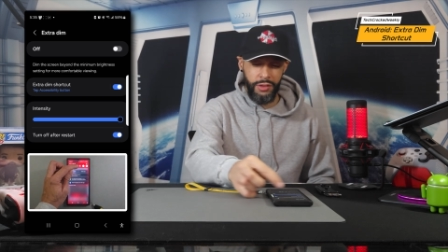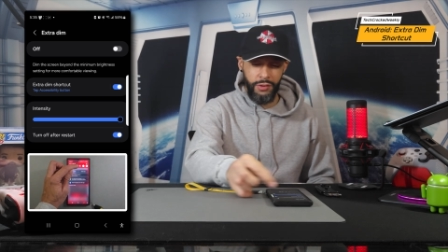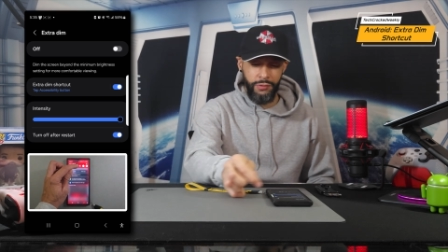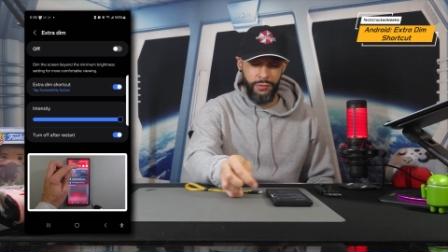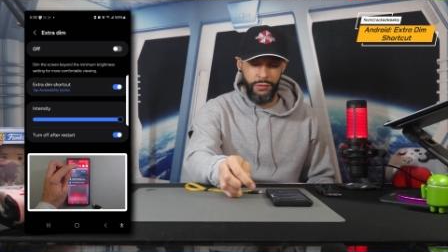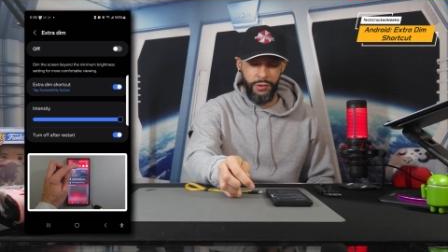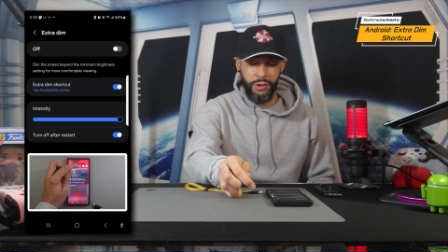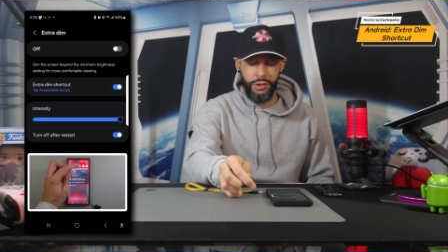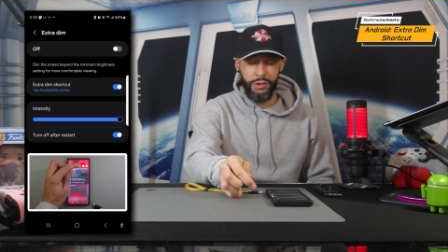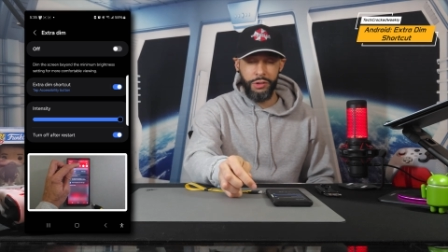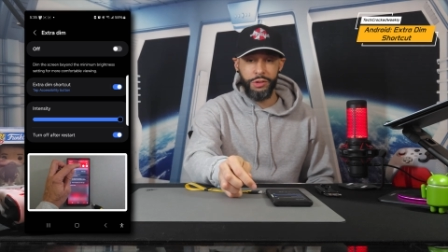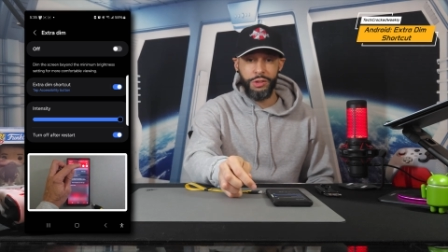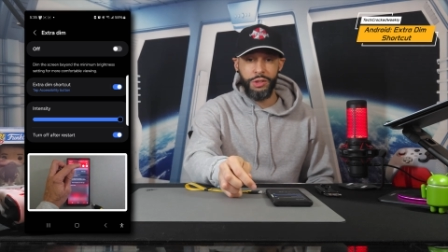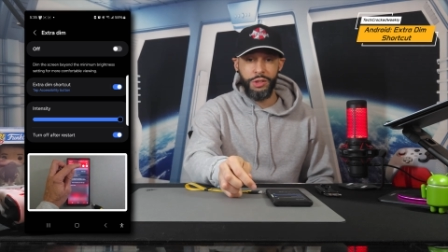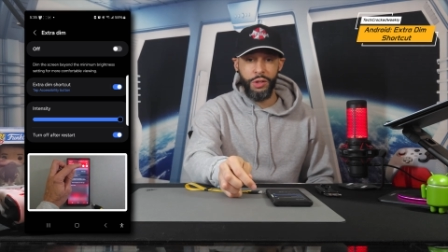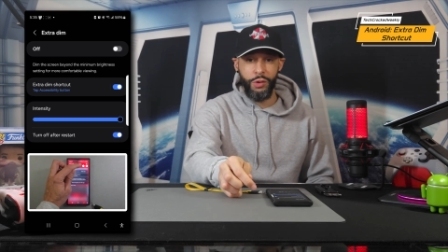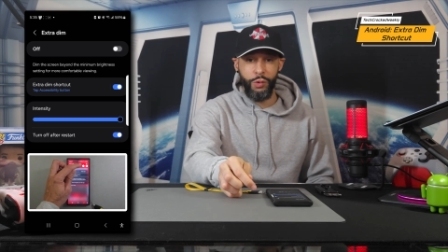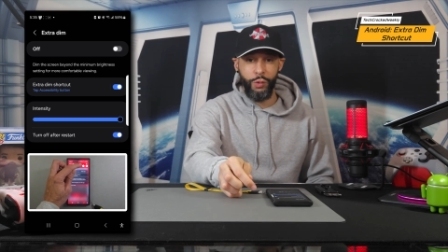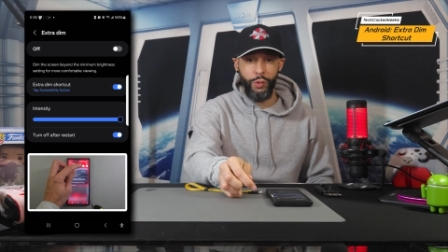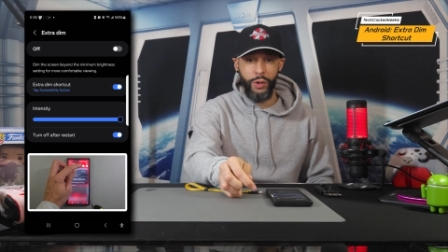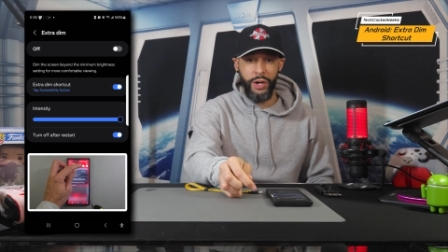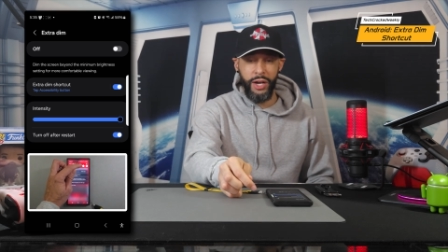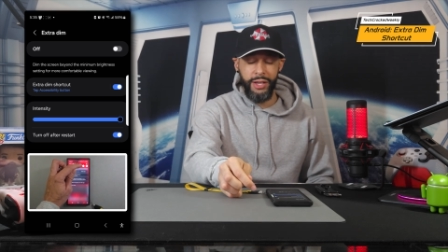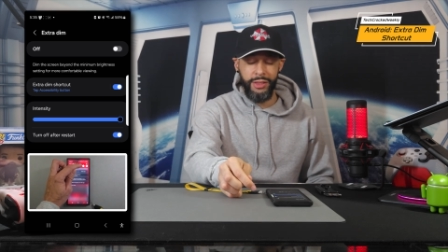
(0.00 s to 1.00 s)
the further to the
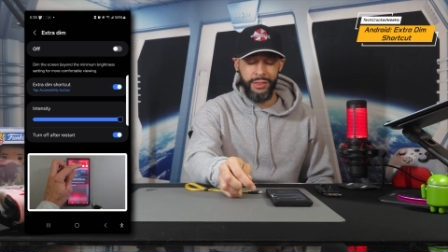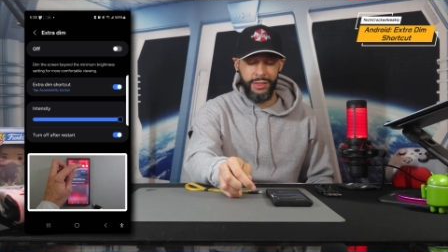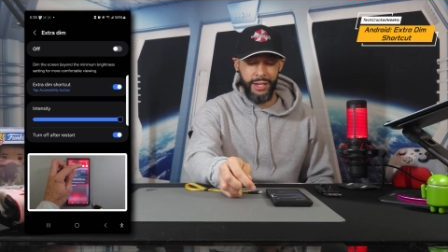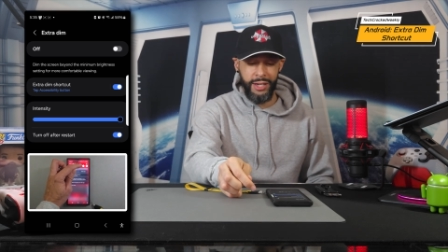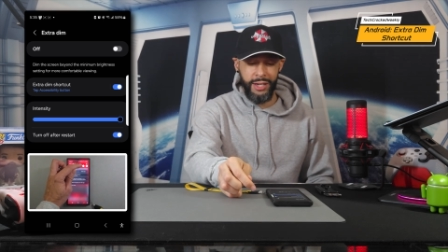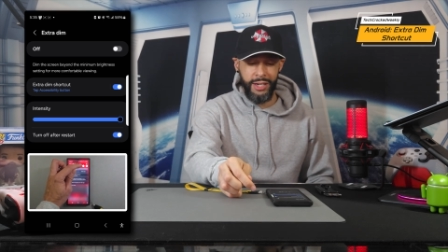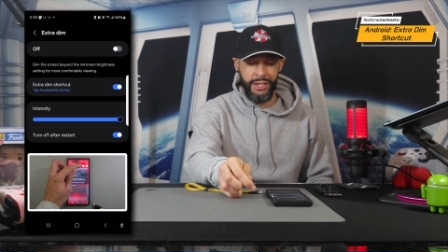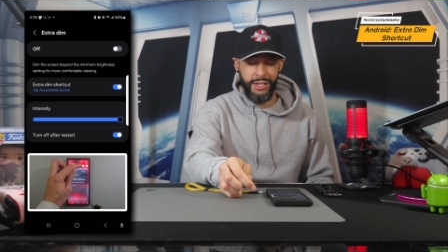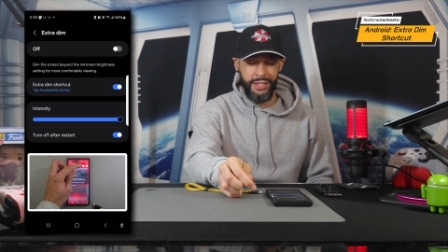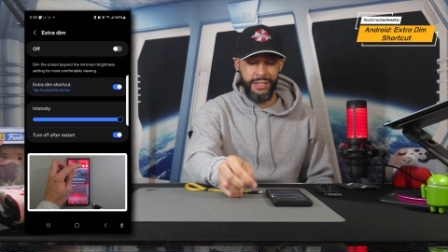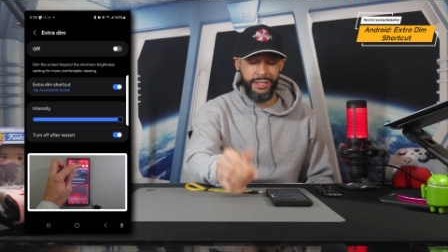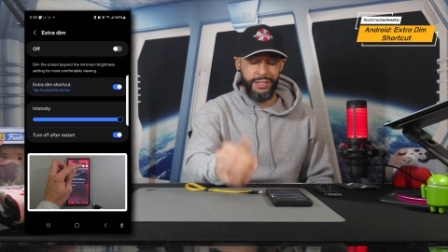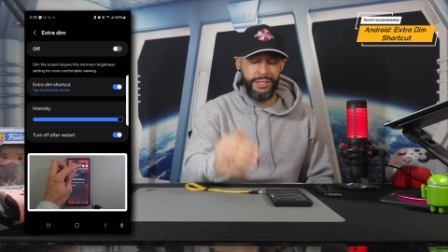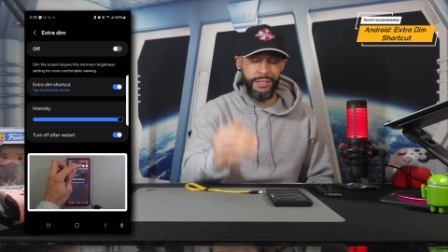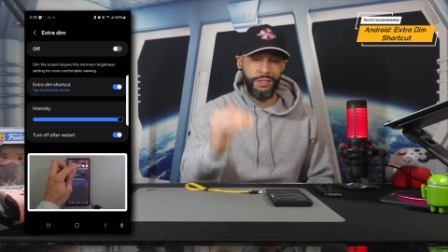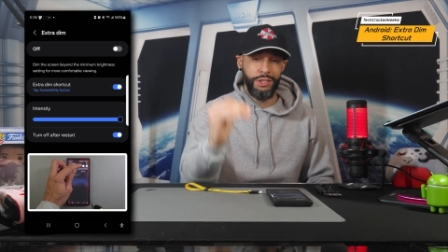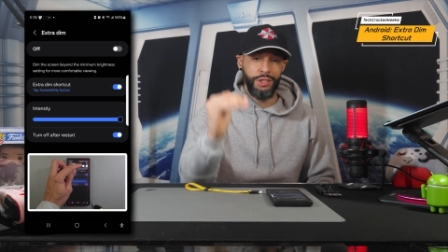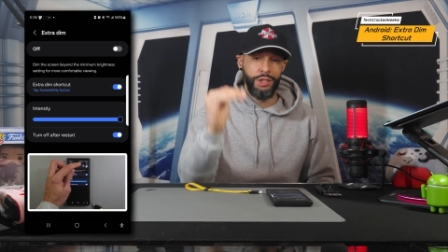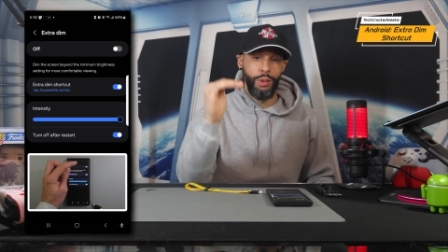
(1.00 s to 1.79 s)
right that it is,